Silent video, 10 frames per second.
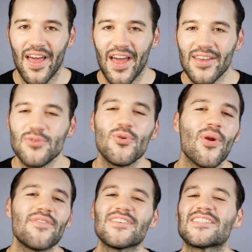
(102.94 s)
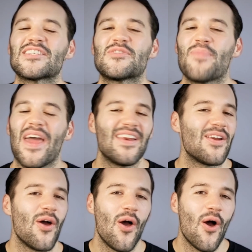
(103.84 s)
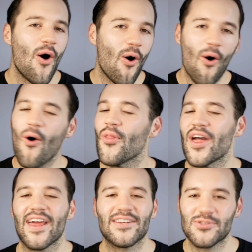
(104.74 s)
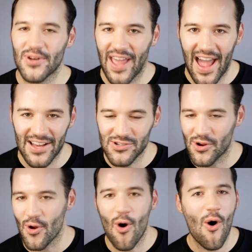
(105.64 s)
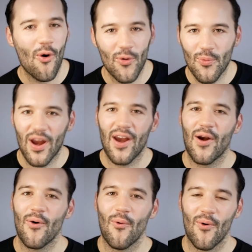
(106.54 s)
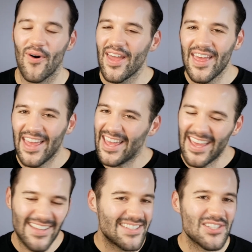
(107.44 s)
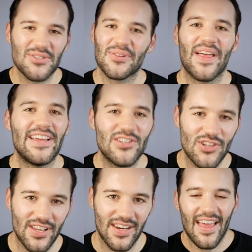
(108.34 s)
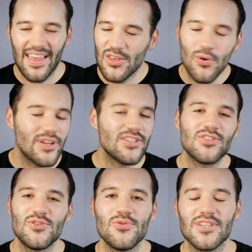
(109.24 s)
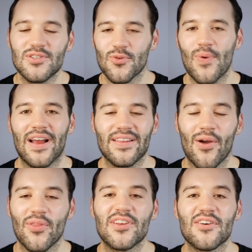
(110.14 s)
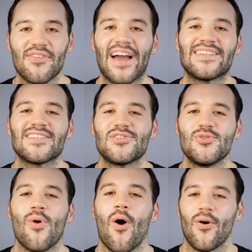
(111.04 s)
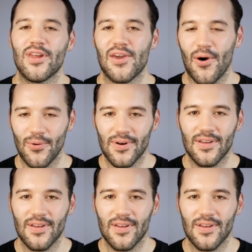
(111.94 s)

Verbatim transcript: you don't have to spend all that extra cash on hardware or installation. You can just use it directly on the devices you already own.